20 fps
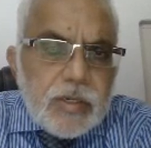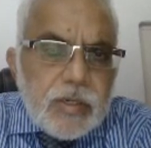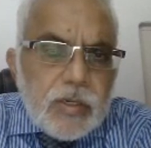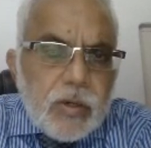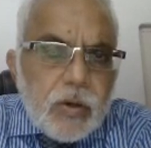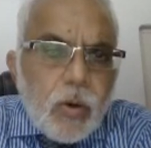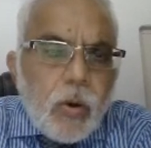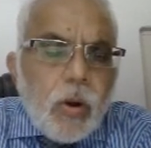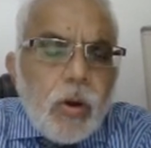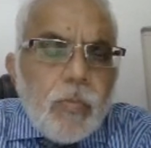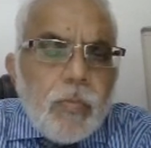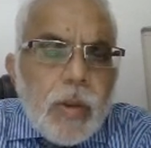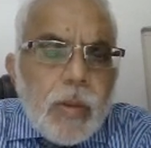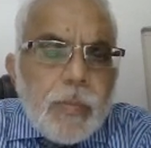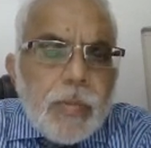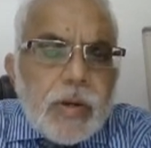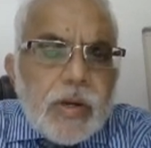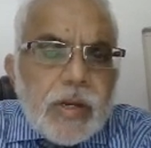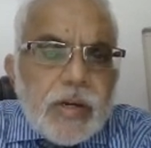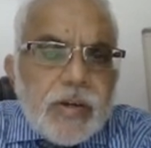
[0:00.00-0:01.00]
all
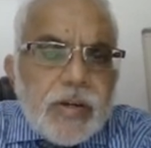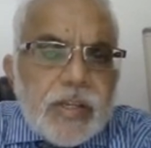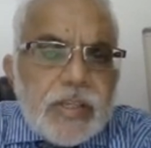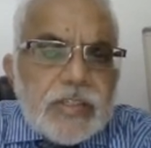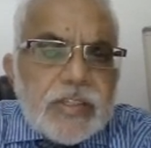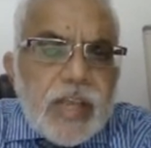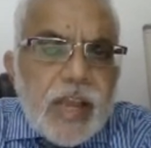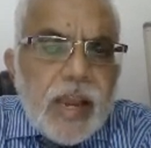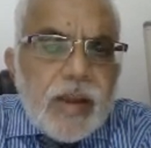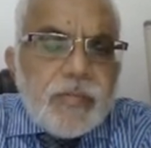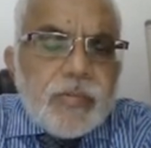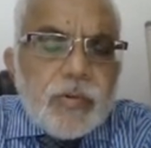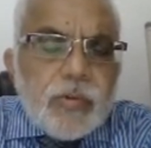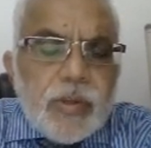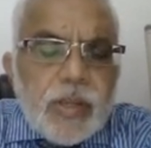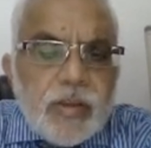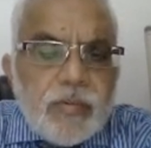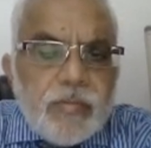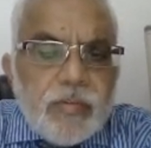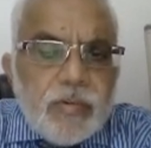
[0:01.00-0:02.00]
member countries have to
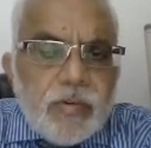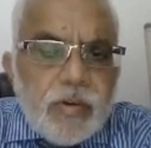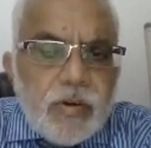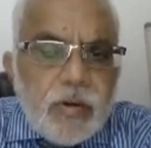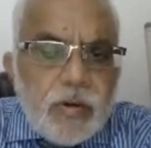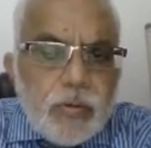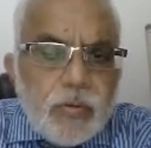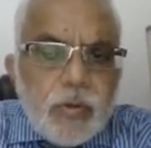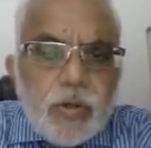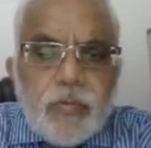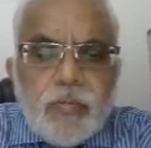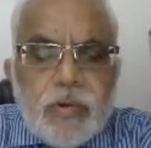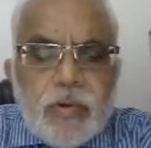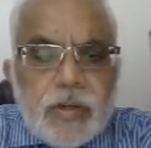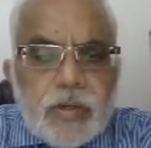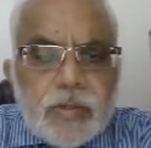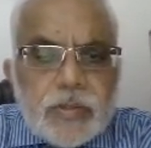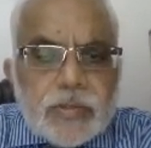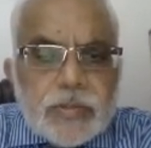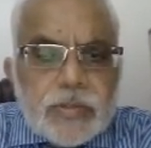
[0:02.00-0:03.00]
give to
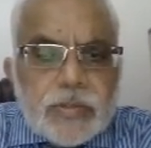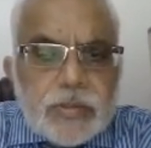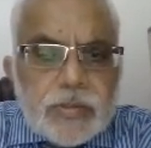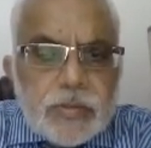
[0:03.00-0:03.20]
inventors.